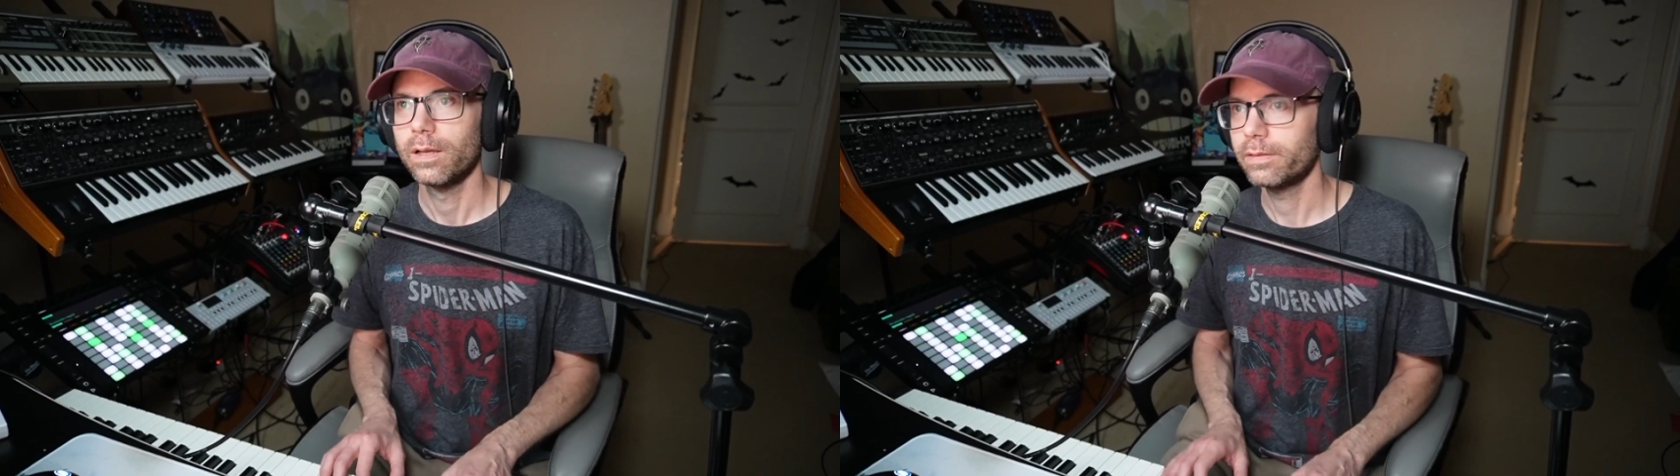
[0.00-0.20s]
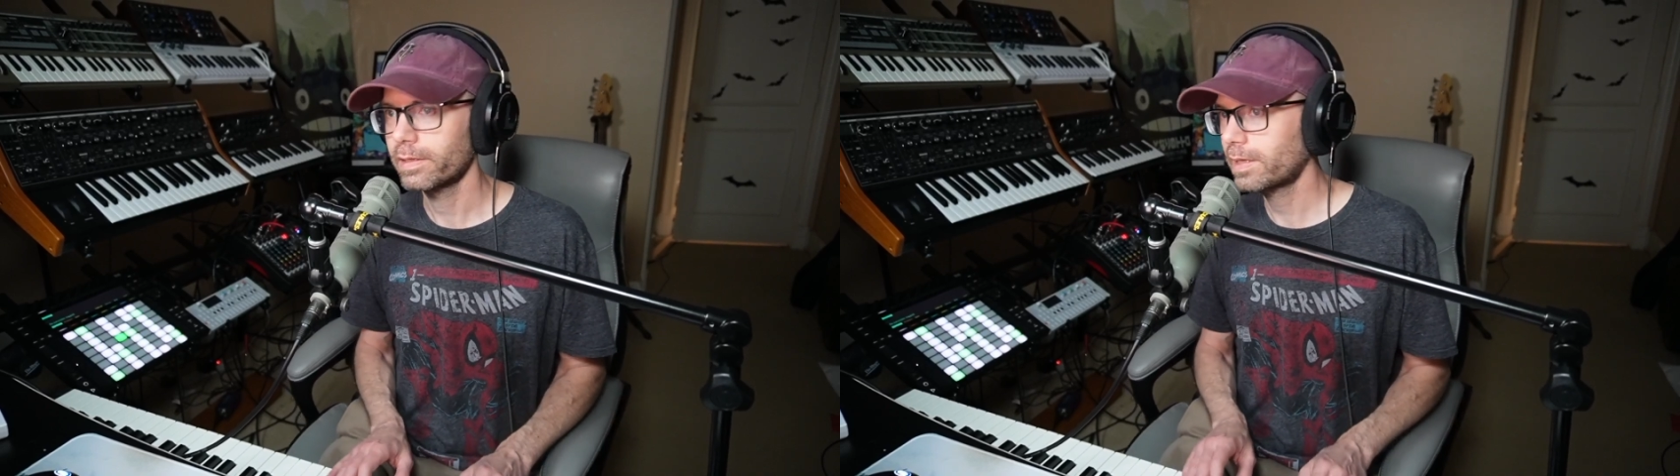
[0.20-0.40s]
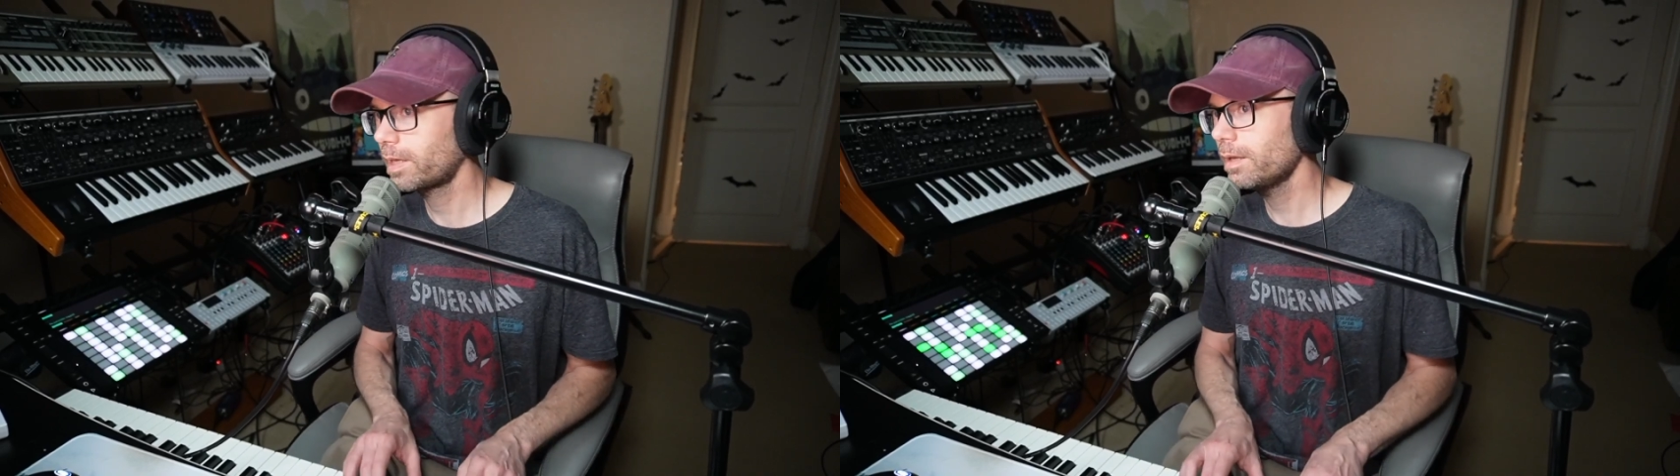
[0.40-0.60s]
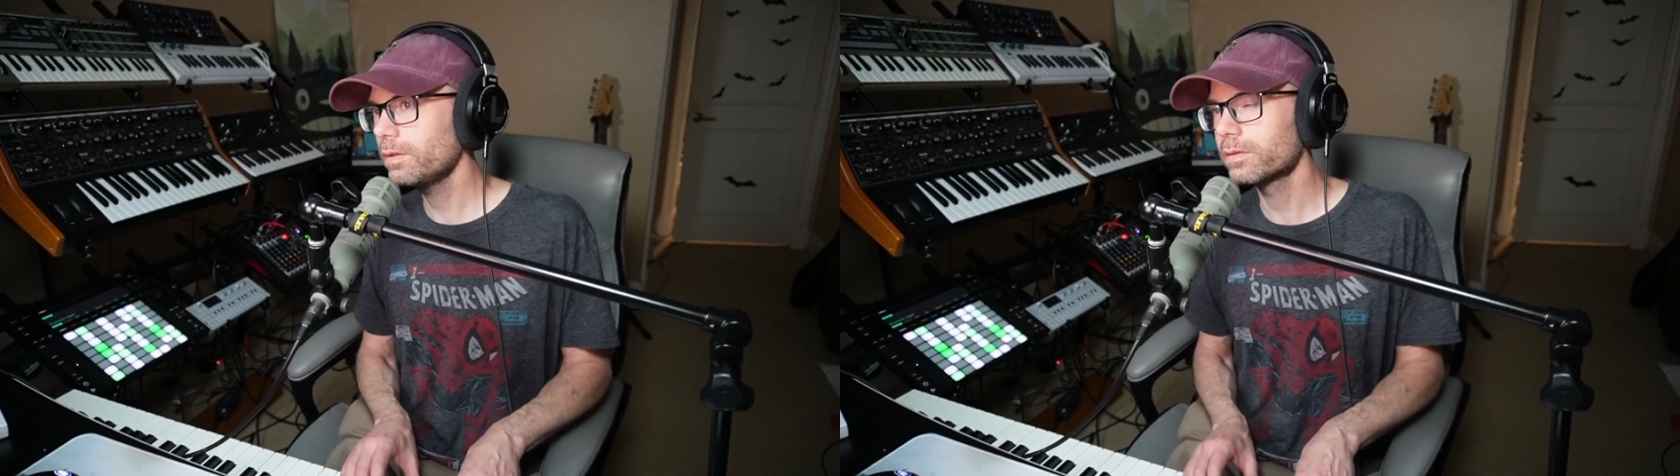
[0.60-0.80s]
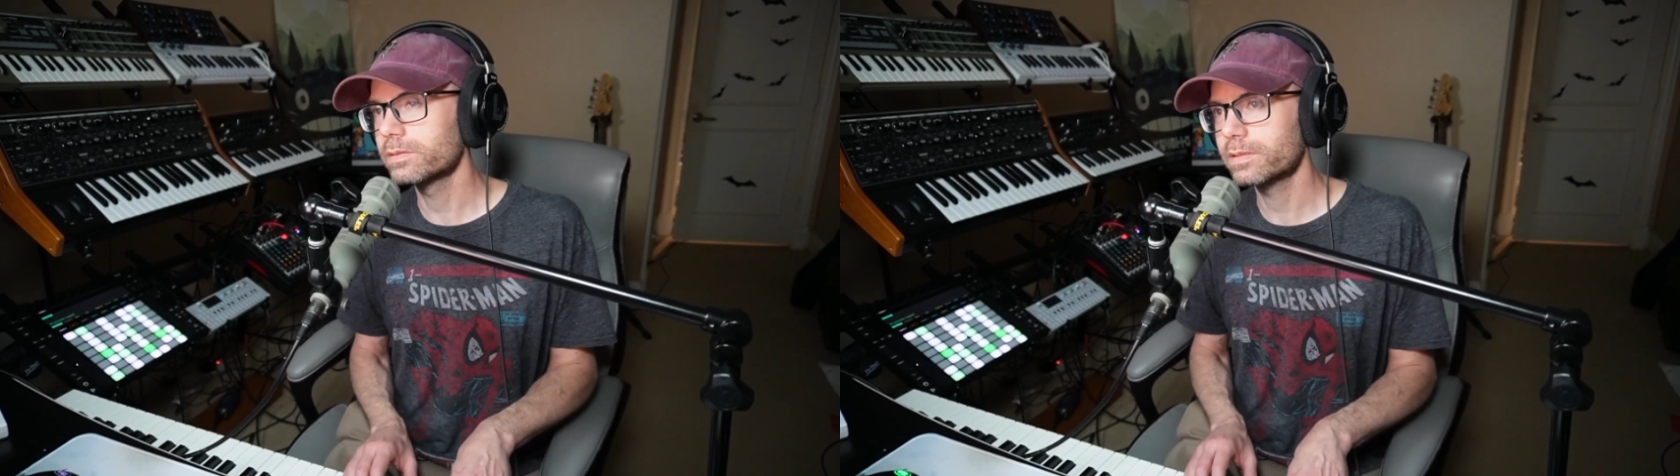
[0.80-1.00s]
and the
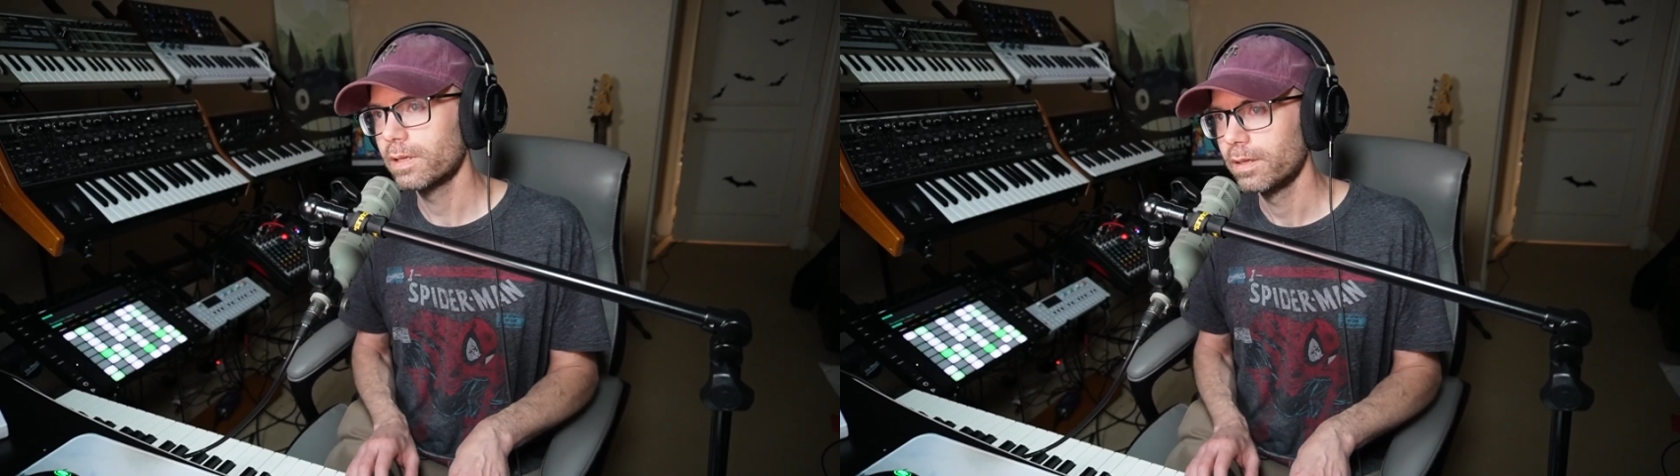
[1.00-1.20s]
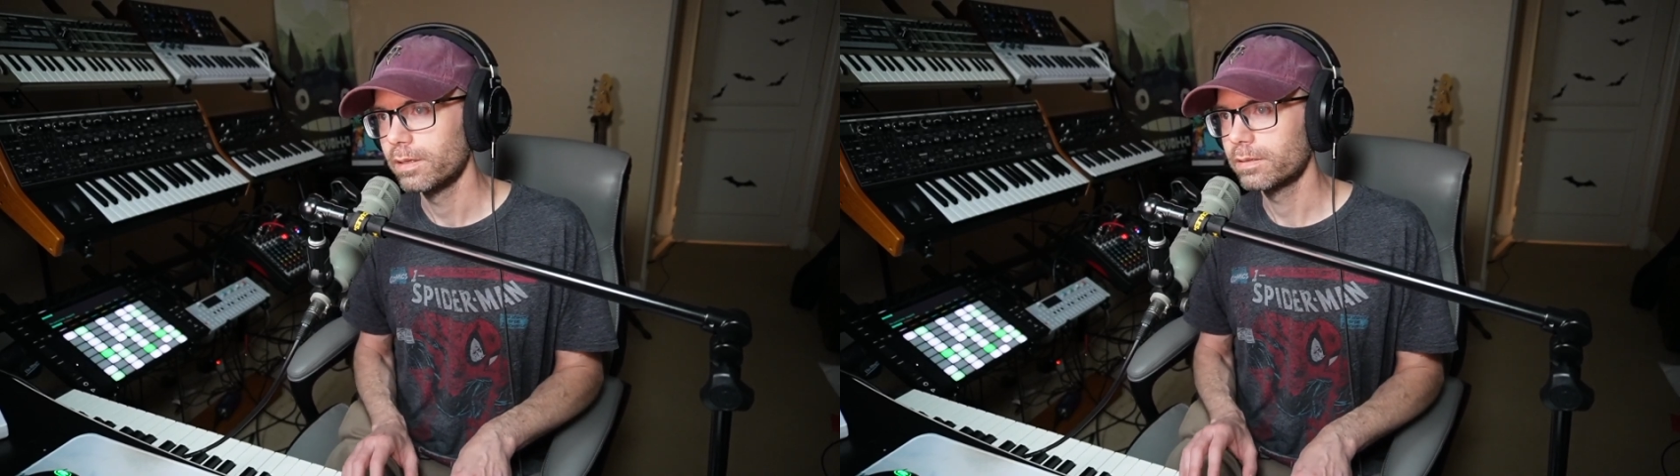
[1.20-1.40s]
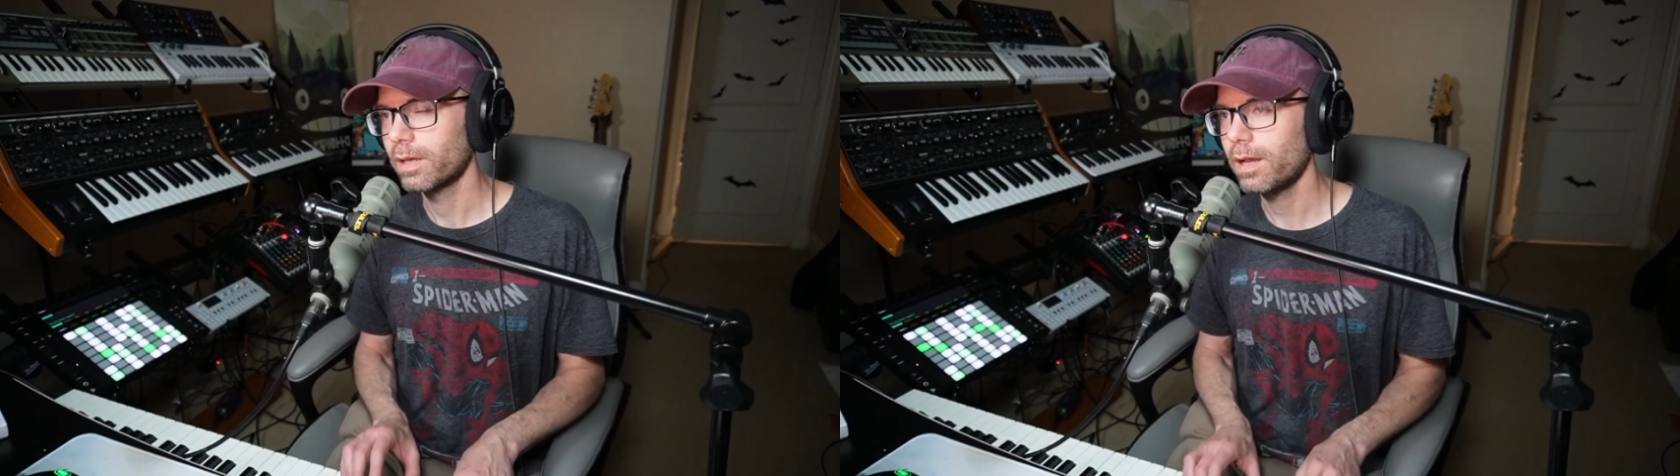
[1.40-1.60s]
killers and the